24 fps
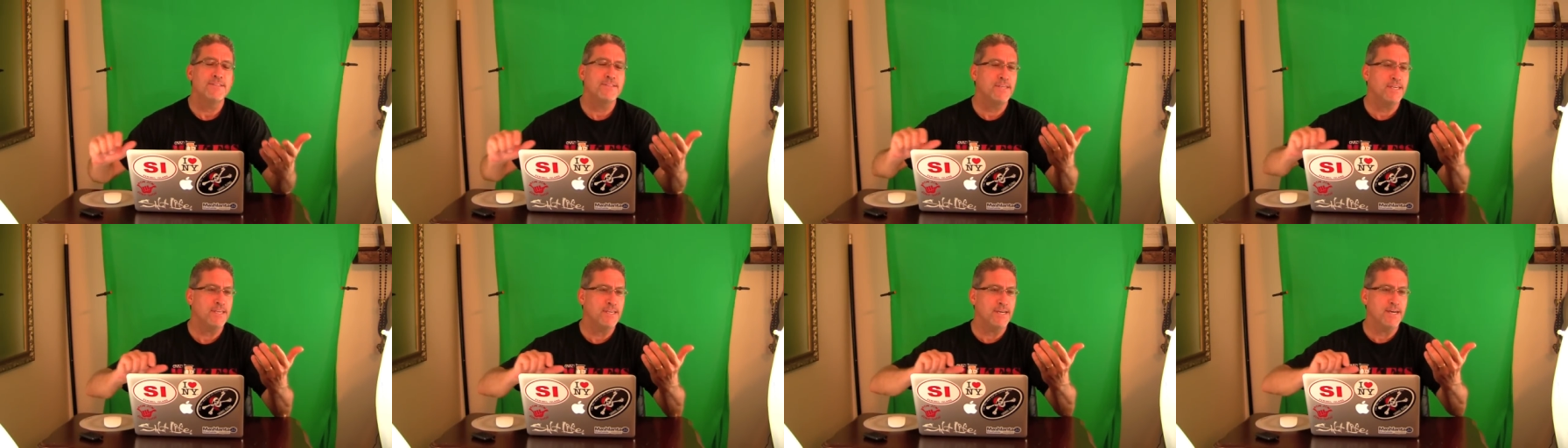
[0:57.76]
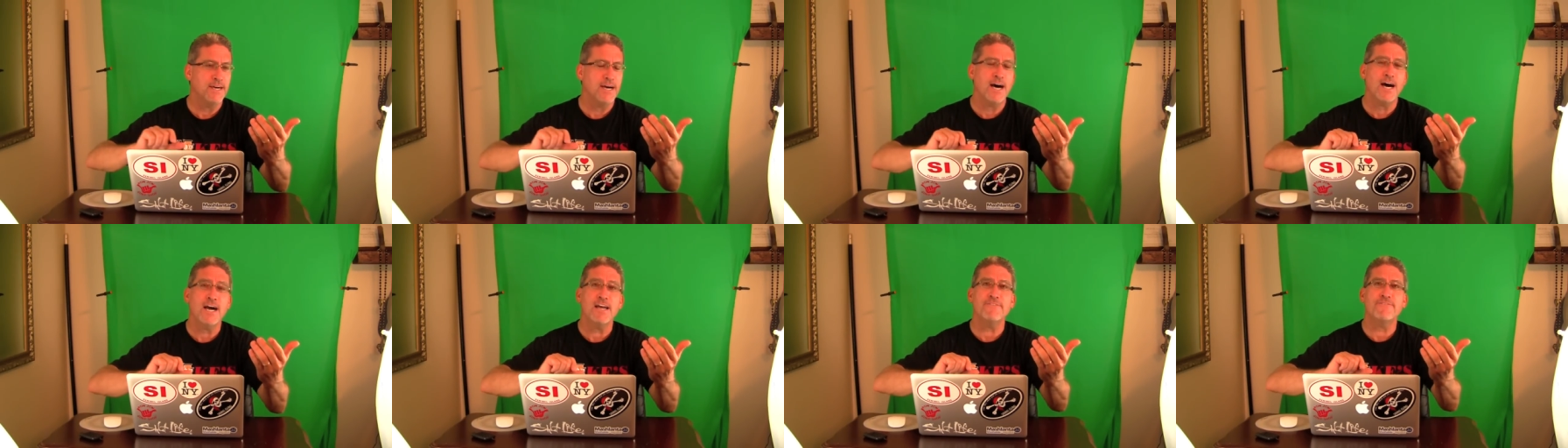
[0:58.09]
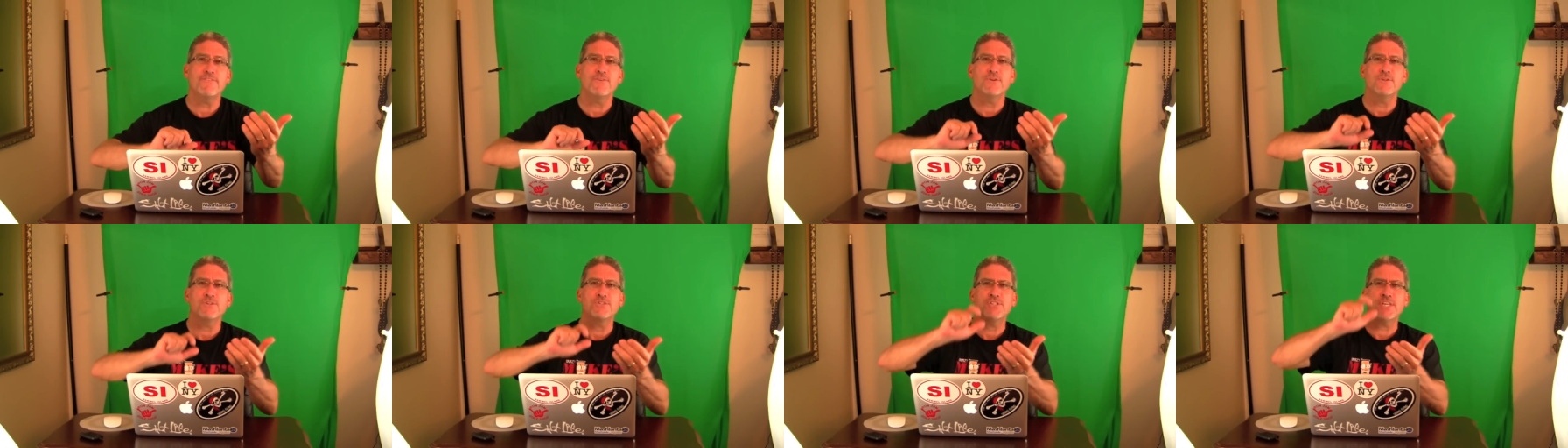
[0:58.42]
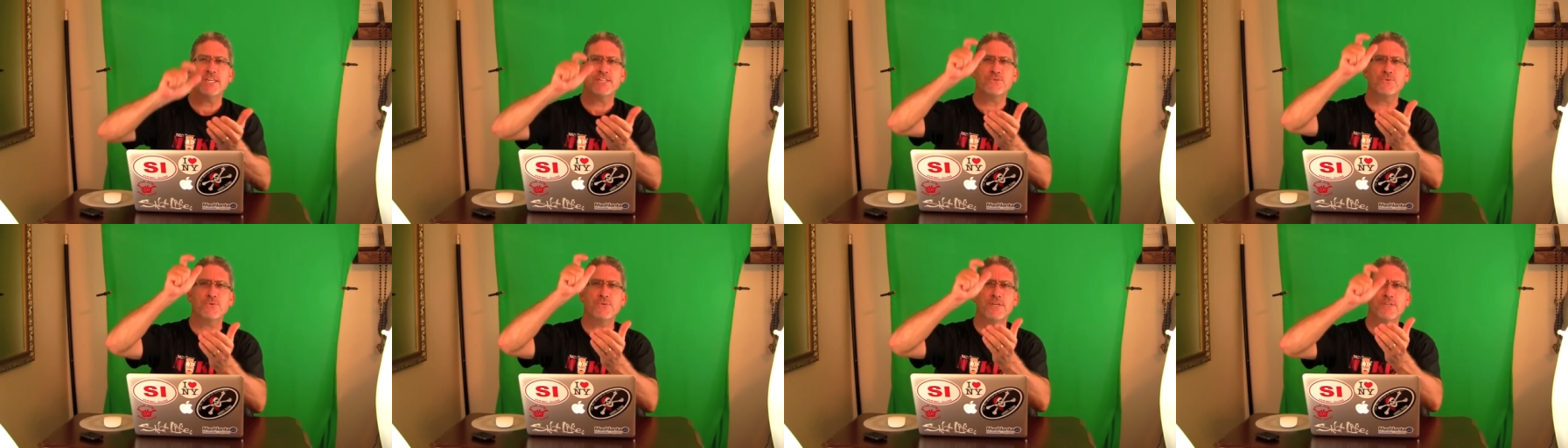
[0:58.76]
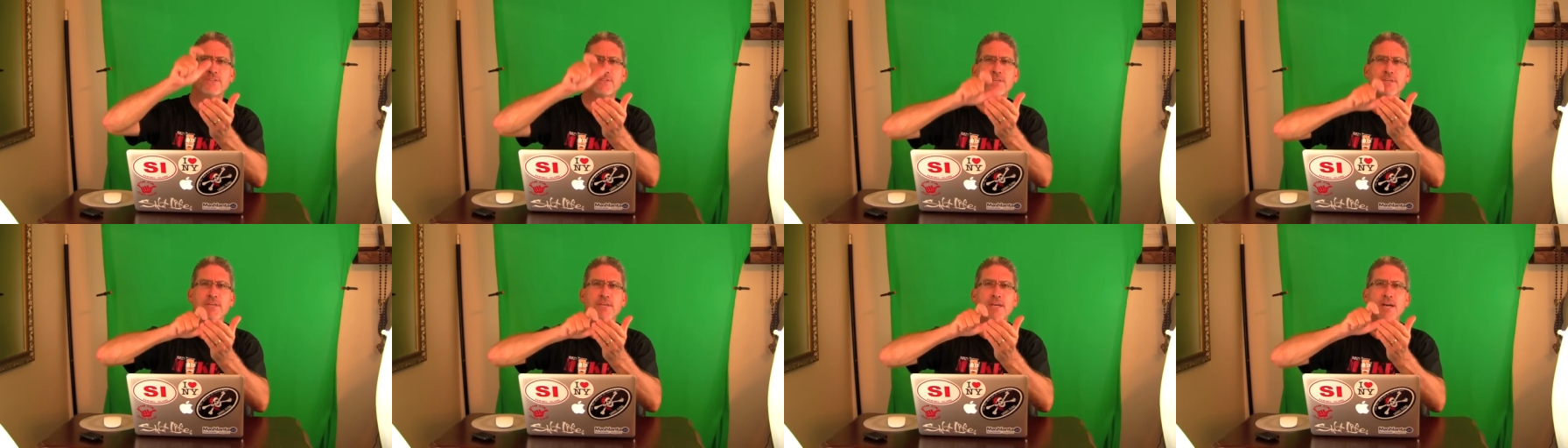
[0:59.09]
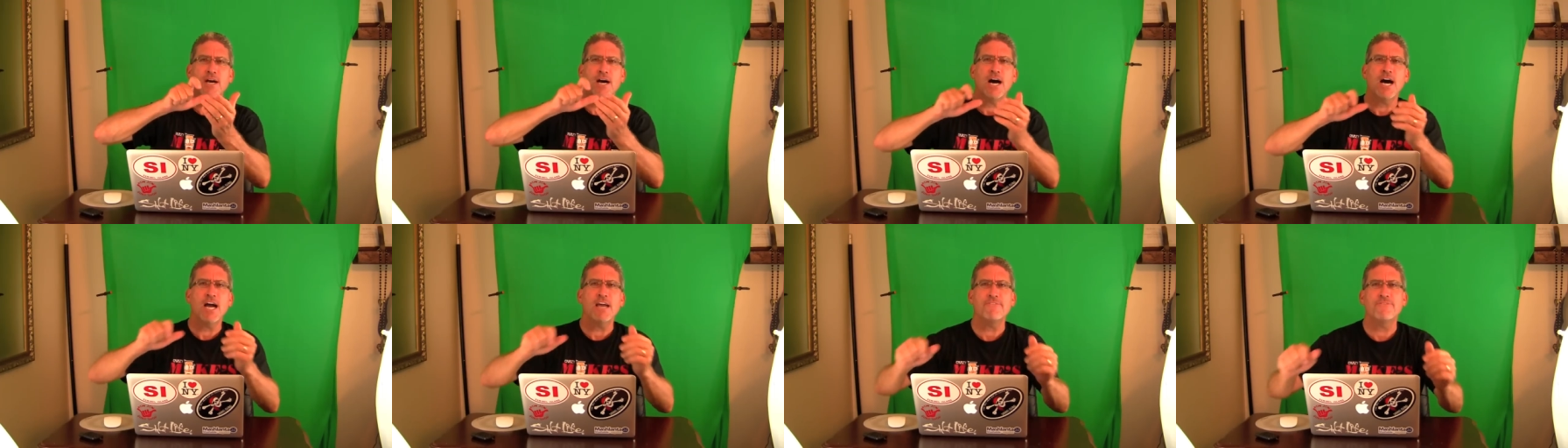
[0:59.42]
the uh, iPhone accessory that the
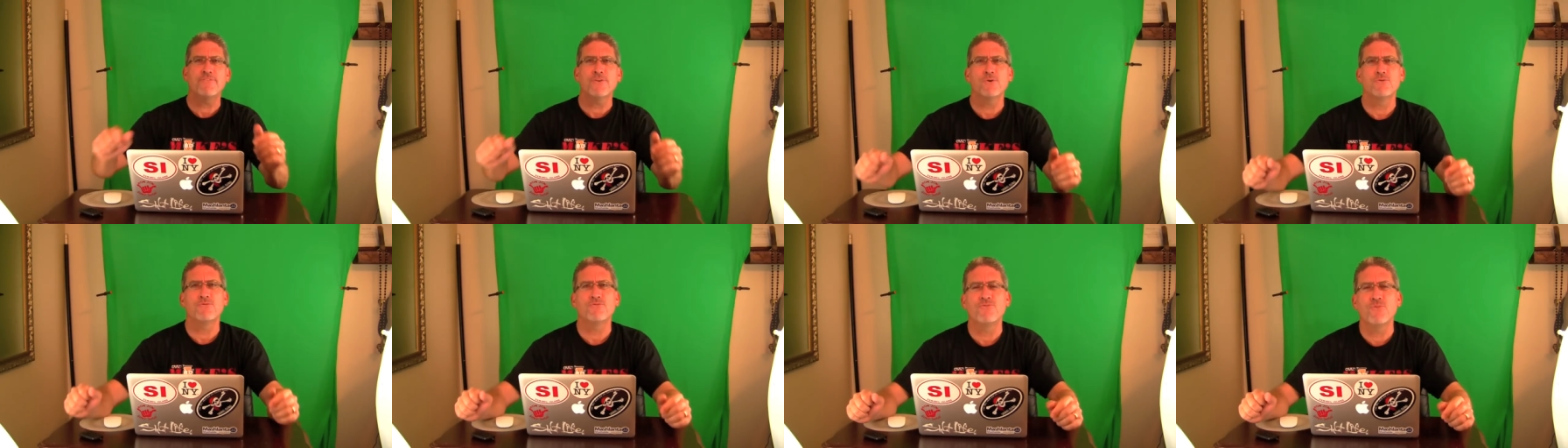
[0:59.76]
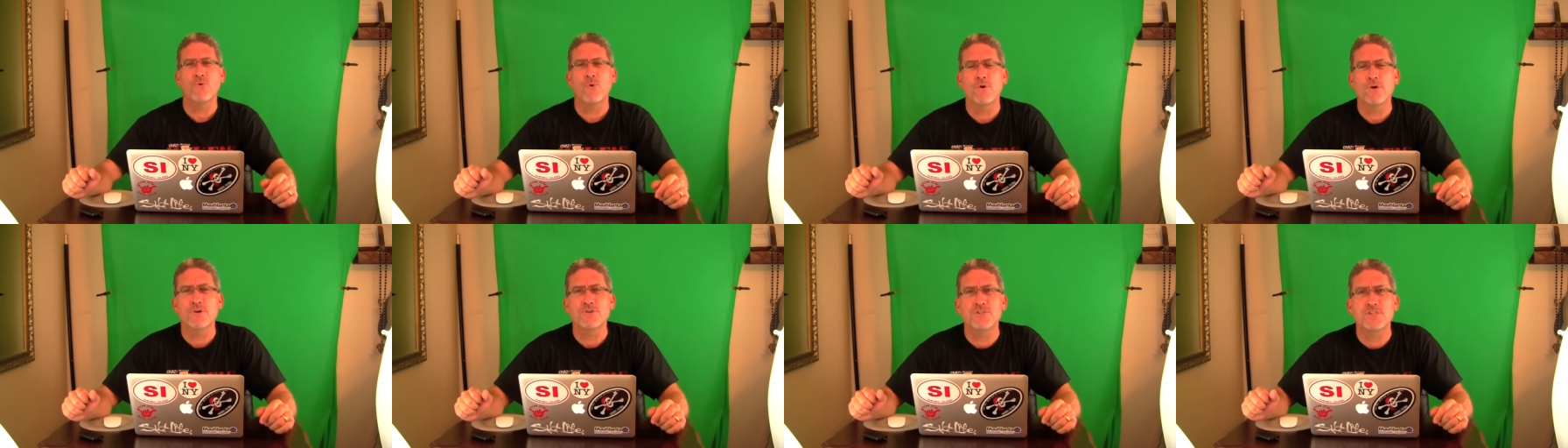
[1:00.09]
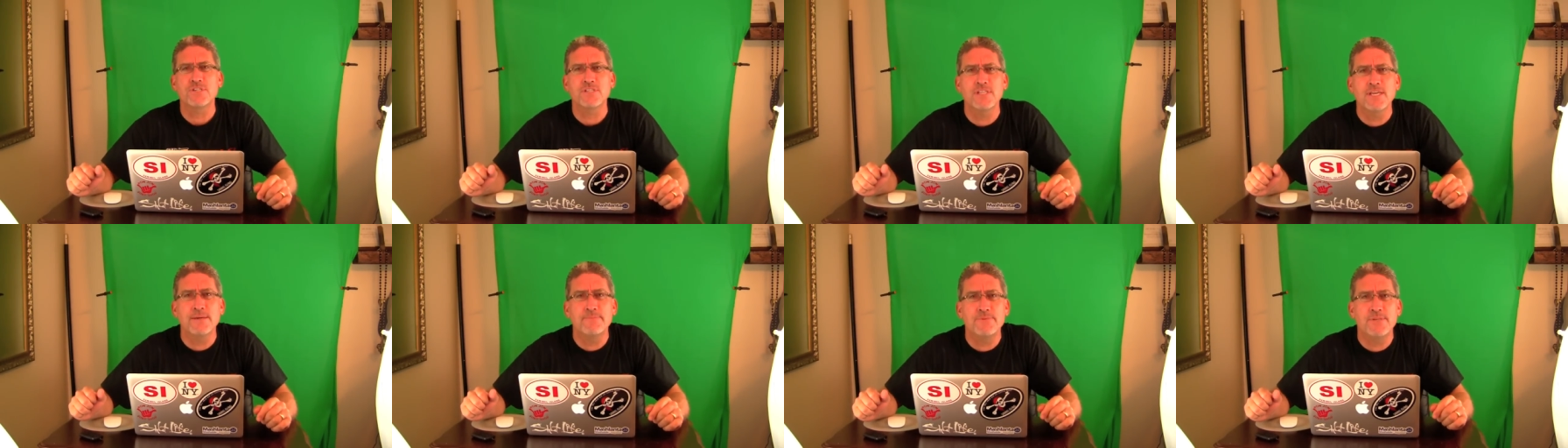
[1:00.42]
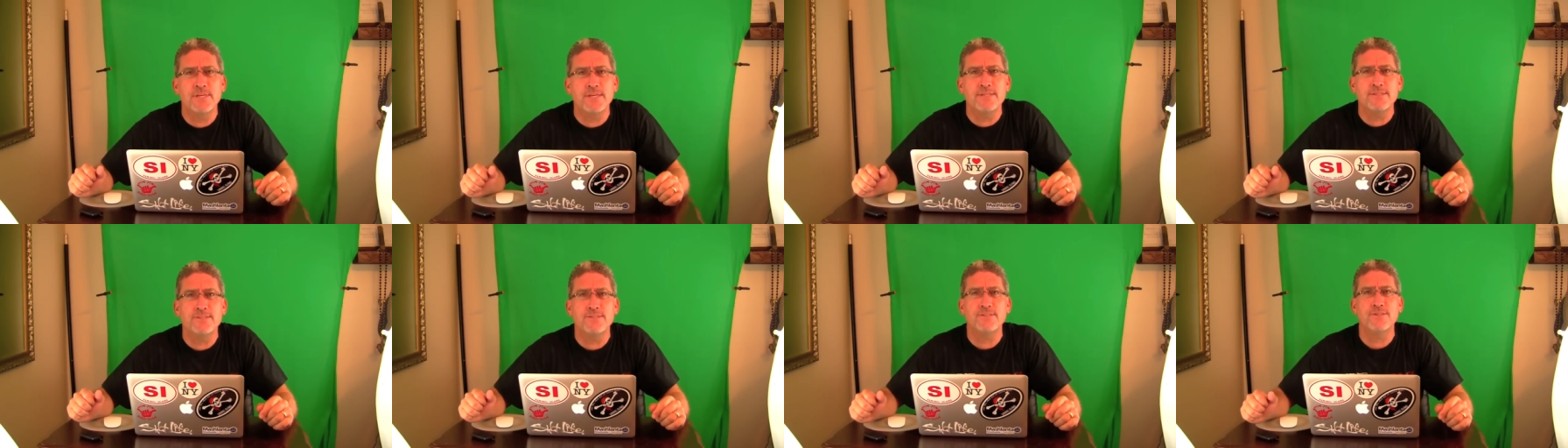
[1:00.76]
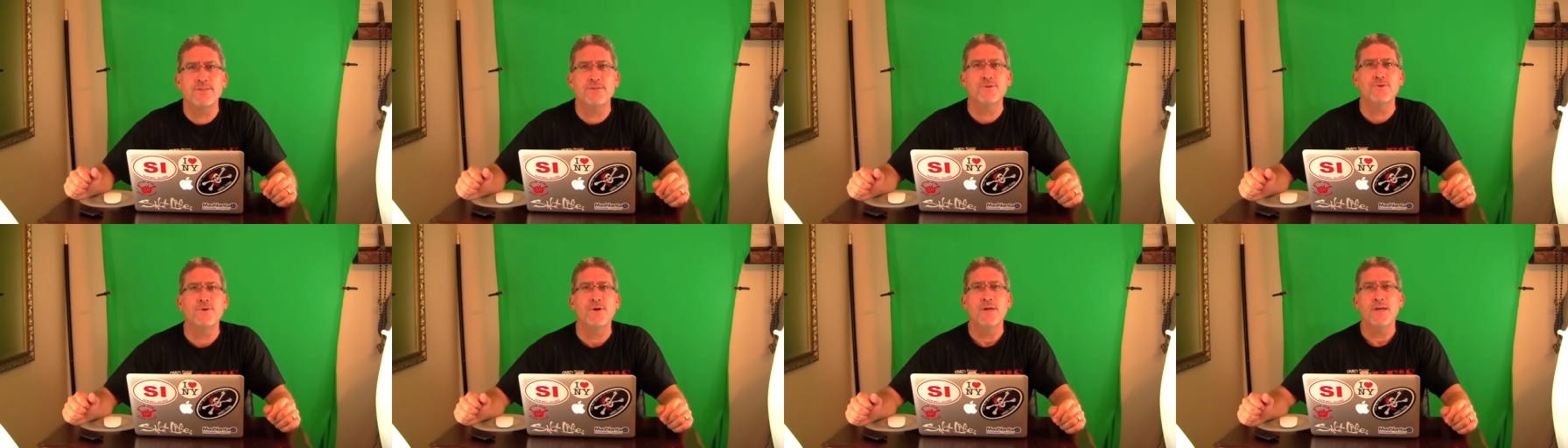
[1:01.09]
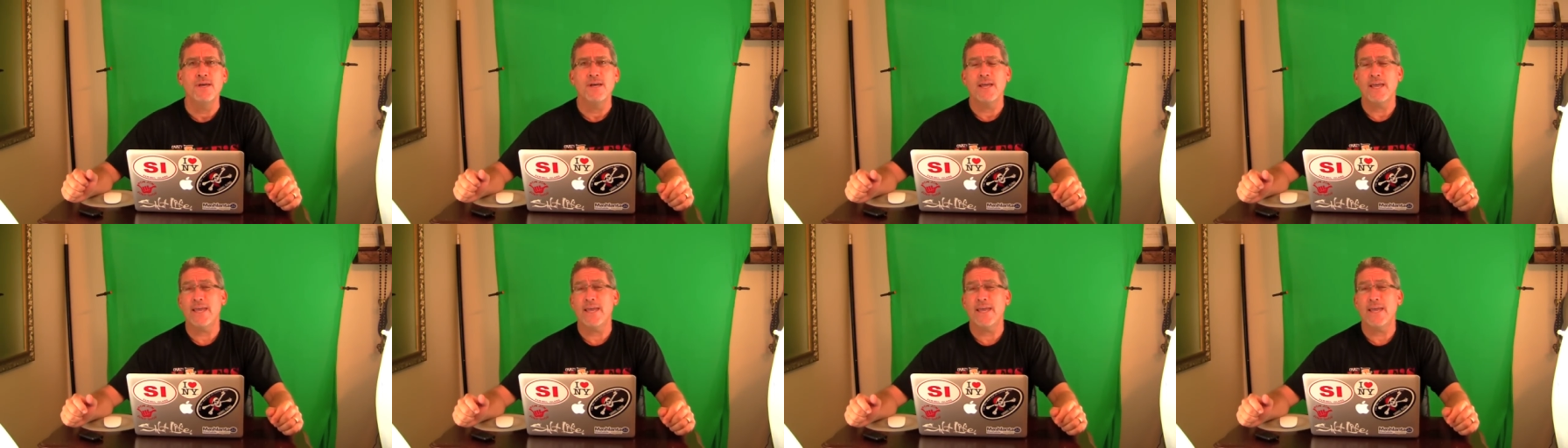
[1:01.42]
iPhone 4 slipped into